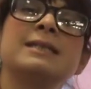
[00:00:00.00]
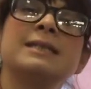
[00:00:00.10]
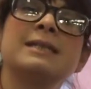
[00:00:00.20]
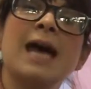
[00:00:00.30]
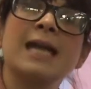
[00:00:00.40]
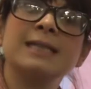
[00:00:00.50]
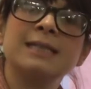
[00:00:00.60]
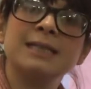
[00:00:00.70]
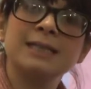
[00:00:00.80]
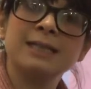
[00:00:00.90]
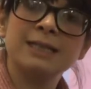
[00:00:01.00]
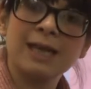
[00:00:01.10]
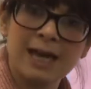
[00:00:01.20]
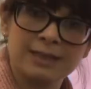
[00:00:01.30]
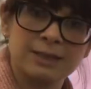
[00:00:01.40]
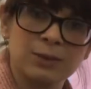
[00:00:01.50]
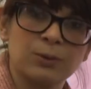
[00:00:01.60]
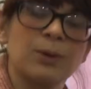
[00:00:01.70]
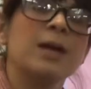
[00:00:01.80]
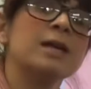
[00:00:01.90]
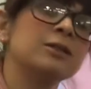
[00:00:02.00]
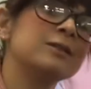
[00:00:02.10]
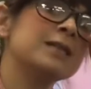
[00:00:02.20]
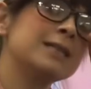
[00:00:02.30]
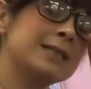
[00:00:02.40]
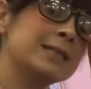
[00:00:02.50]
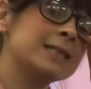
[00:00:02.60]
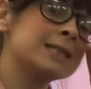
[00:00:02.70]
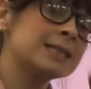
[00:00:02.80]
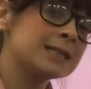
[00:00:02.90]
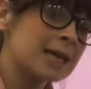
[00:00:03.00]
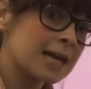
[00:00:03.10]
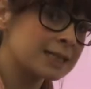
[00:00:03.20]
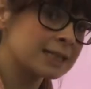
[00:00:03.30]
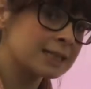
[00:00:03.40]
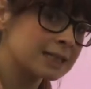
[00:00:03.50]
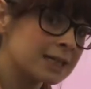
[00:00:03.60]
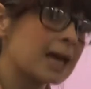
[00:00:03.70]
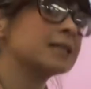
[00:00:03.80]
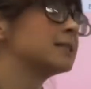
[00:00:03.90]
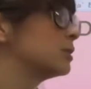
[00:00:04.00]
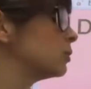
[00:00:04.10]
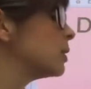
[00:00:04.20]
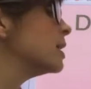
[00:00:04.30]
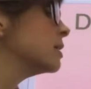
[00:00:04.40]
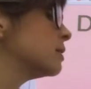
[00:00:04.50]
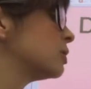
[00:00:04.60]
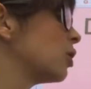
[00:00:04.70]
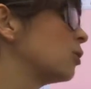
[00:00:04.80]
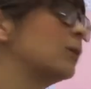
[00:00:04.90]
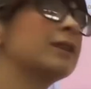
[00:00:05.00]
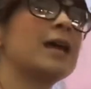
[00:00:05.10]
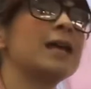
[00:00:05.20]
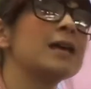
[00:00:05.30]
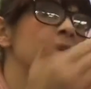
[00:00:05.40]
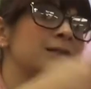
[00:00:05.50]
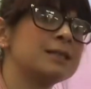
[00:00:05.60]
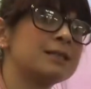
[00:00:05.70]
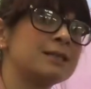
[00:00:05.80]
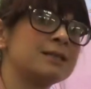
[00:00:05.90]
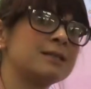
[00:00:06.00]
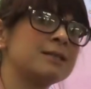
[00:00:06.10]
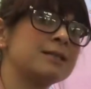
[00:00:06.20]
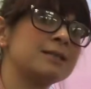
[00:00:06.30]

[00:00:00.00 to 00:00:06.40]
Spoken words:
Sand castle. Does sand castle start with a S